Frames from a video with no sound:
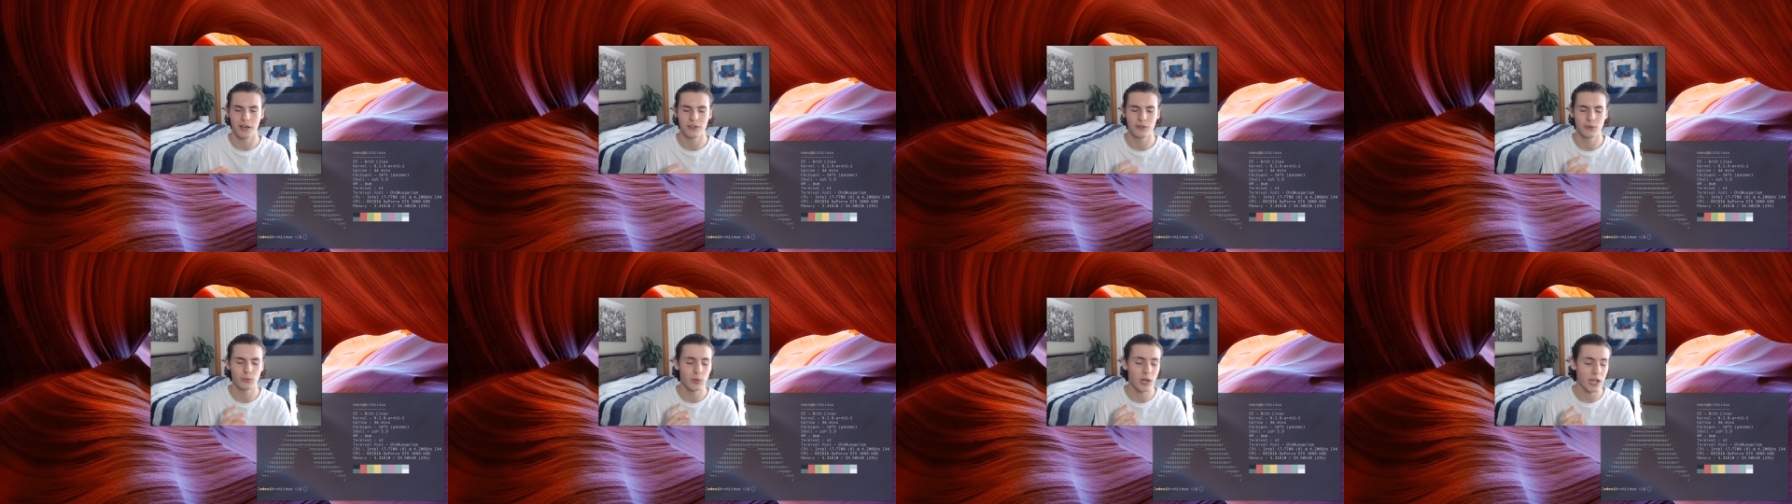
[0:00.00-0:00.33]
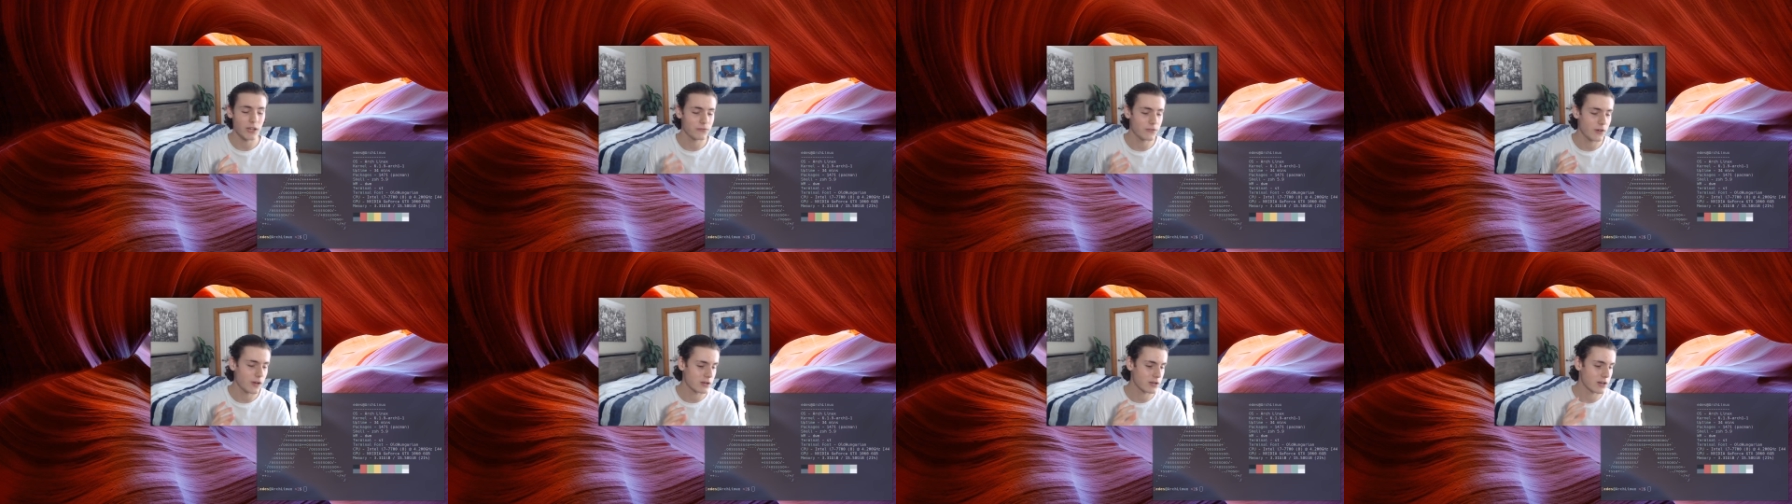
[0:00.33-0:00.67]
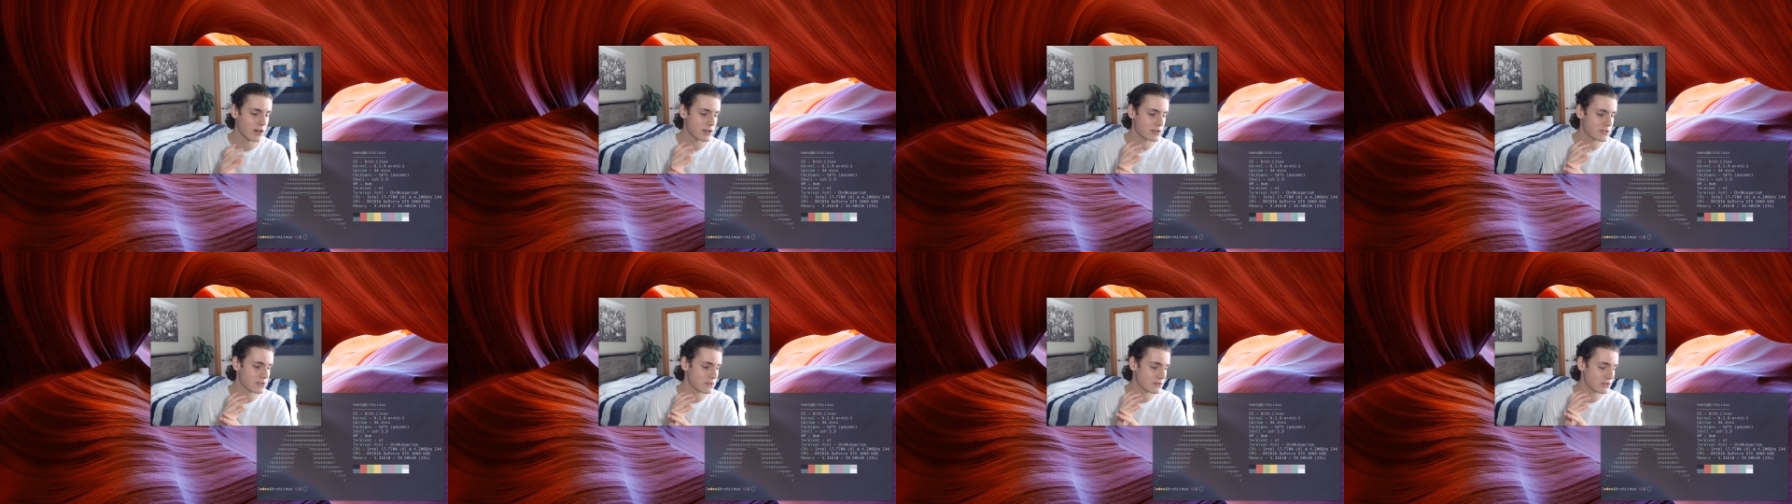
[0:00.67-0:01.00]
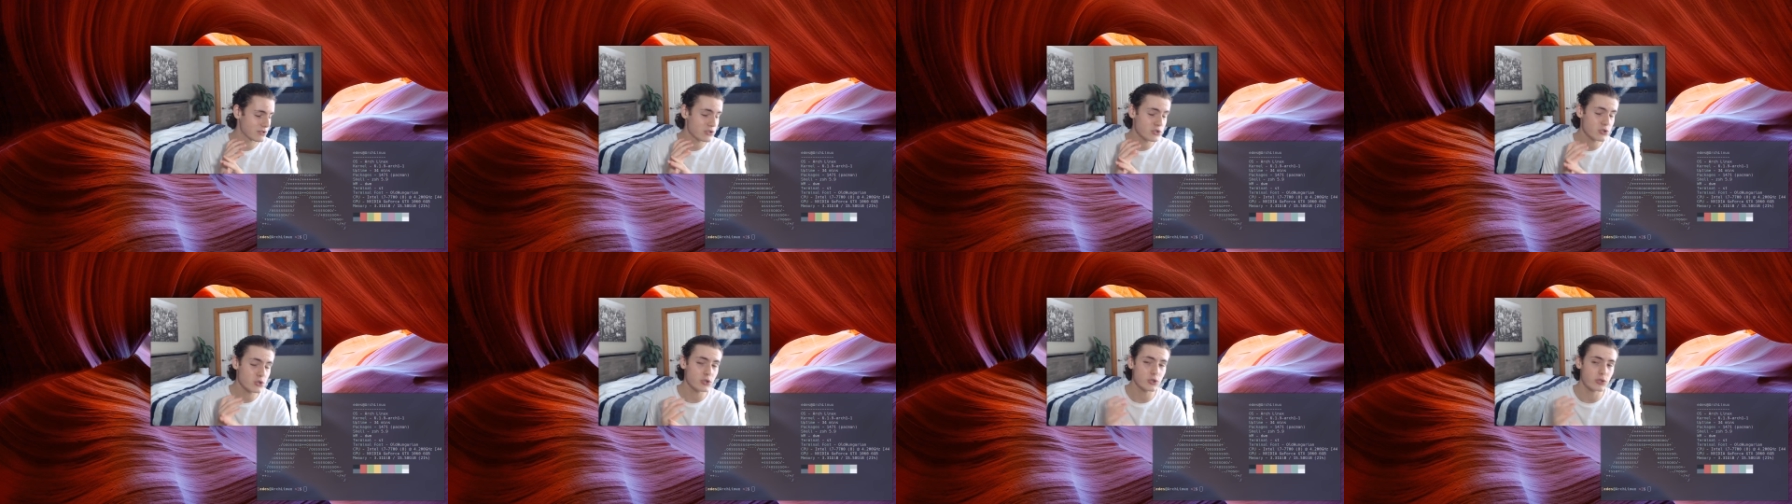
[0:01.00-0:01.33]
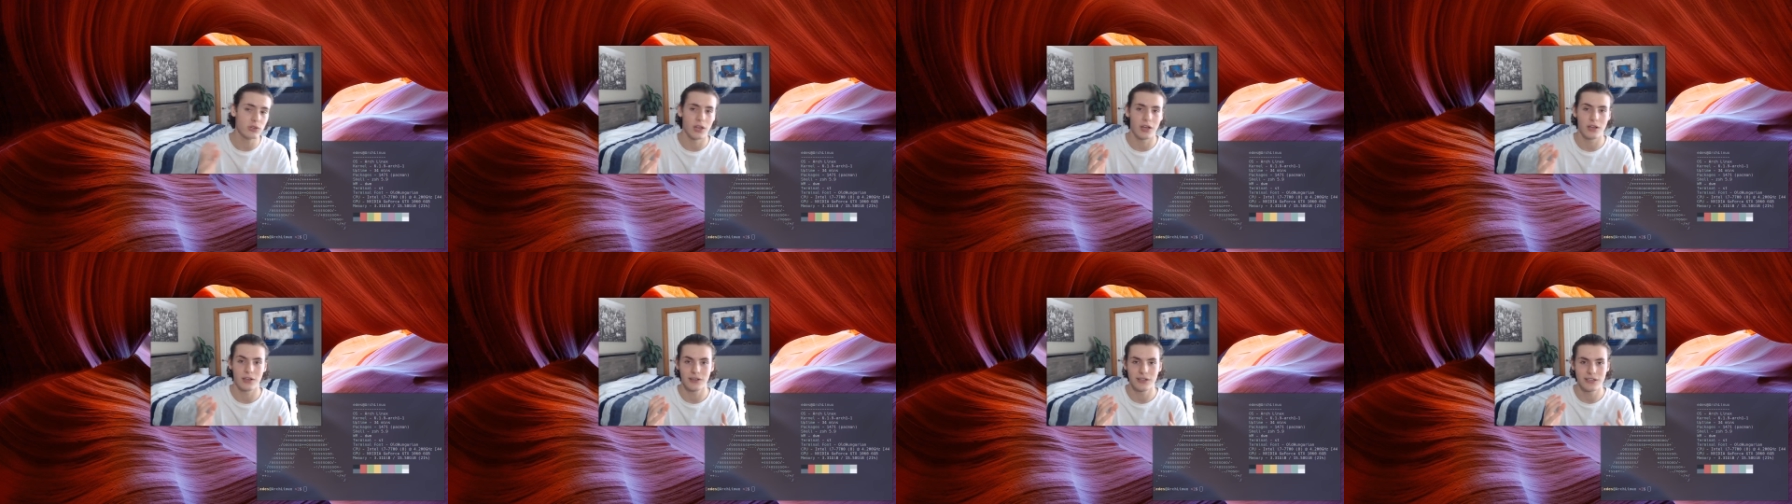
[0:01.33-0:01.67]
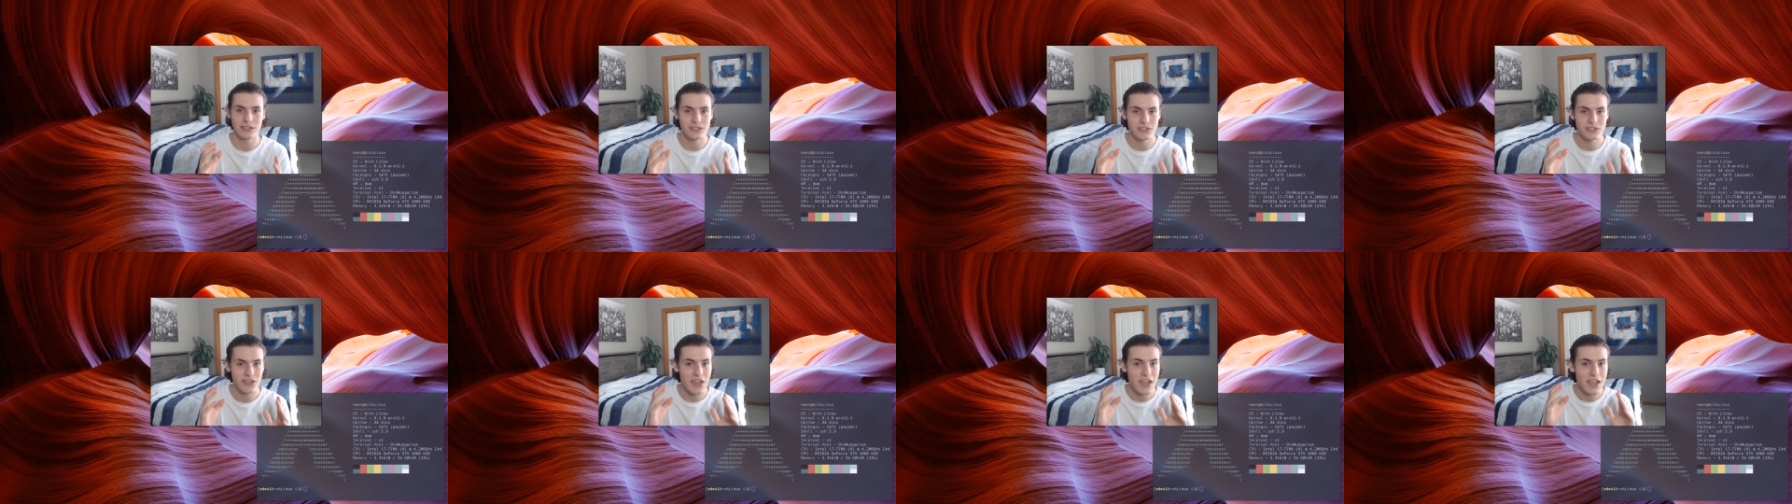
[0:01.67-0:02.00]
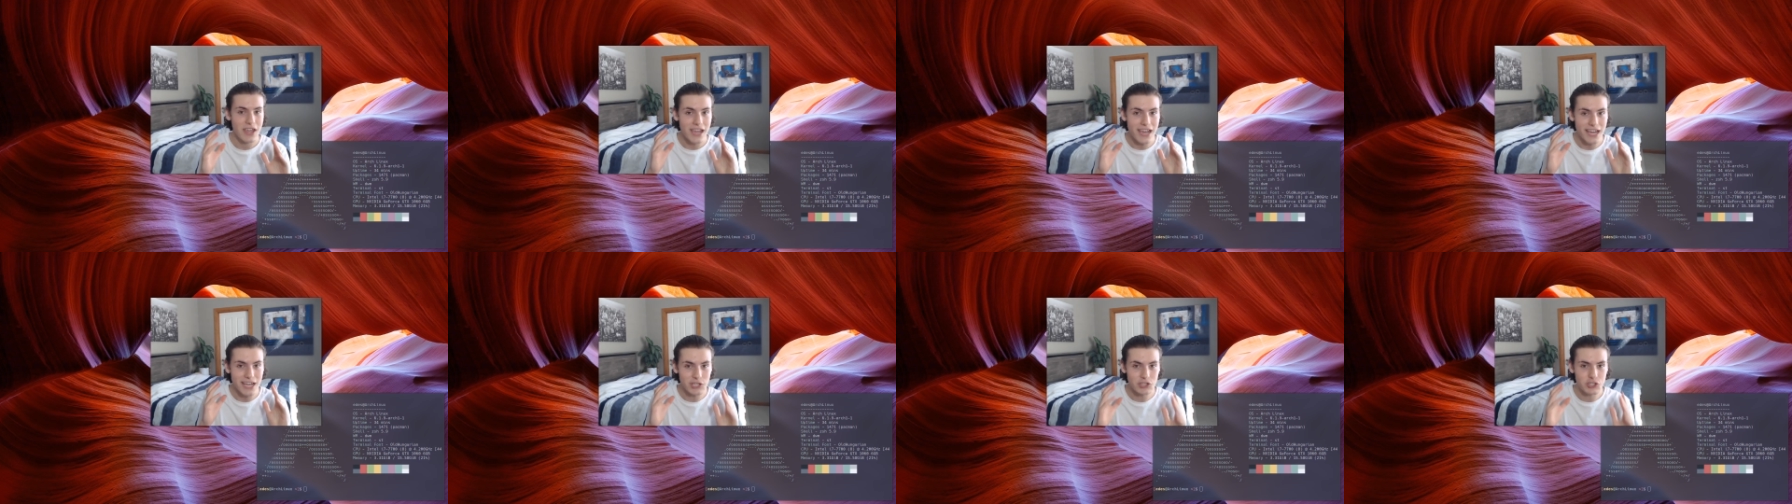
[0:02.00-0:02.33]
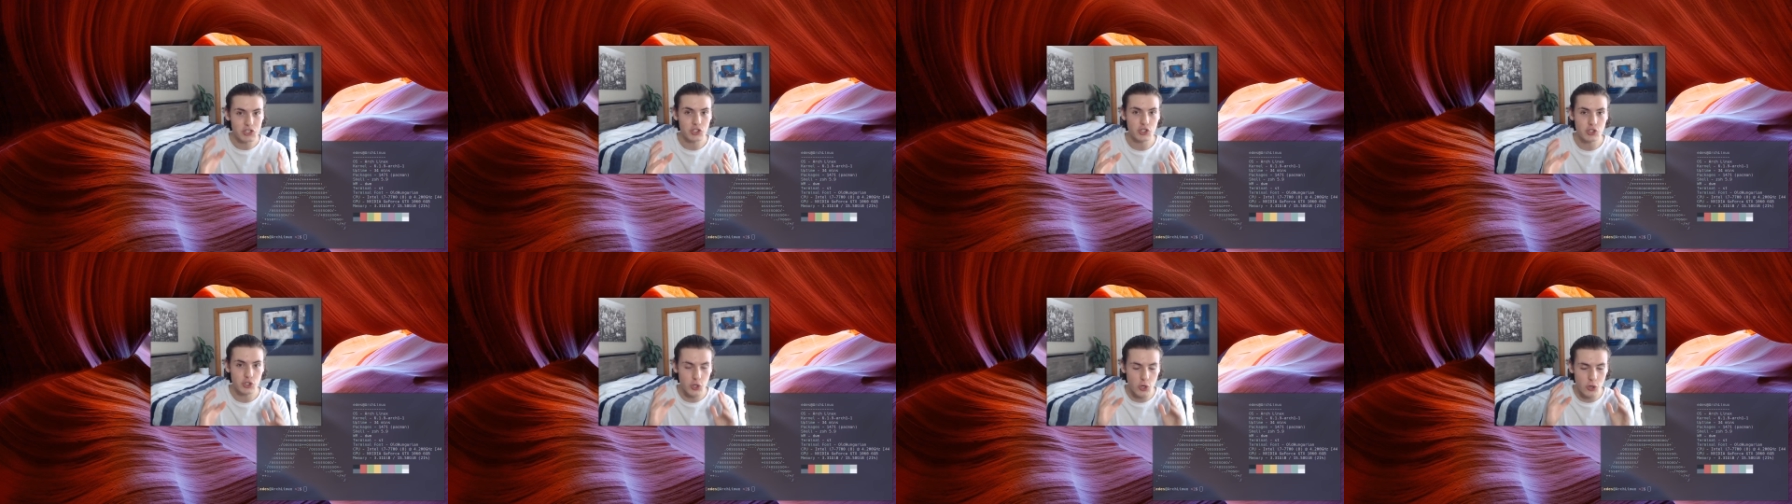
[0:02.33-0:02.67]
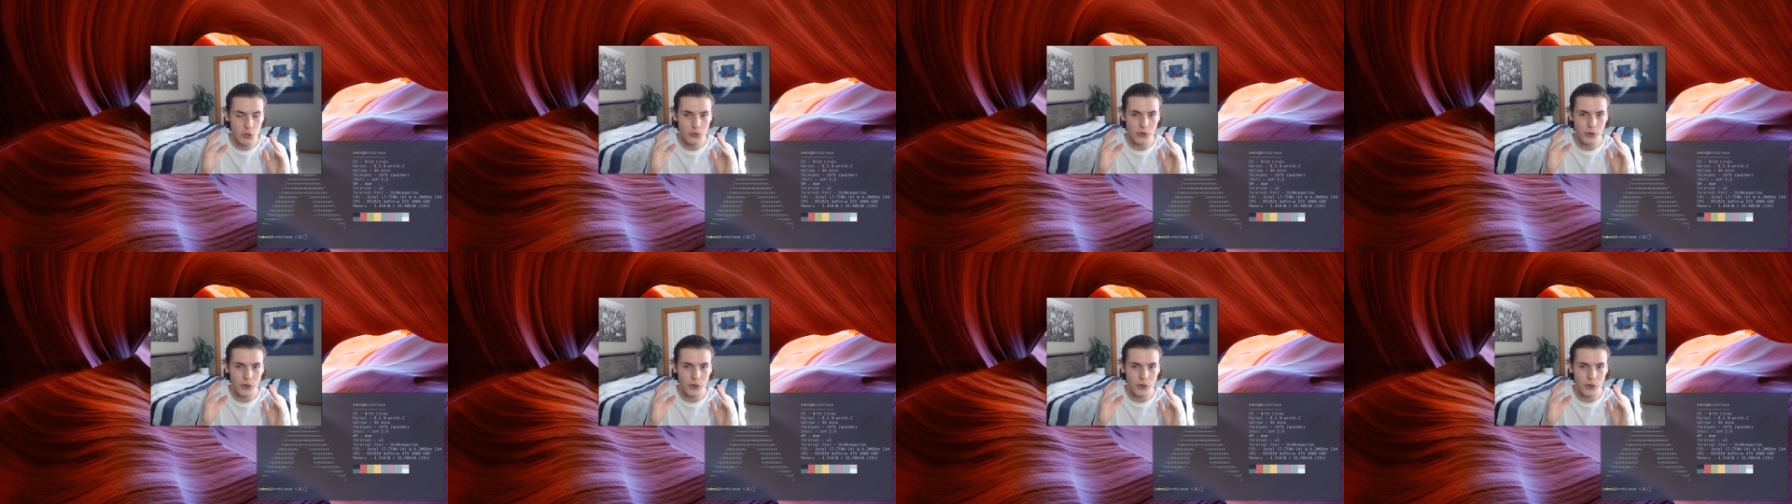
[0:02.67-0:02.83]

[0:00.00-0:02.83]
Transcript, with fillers: The Wi-Fi card is just good luck. It's, it's so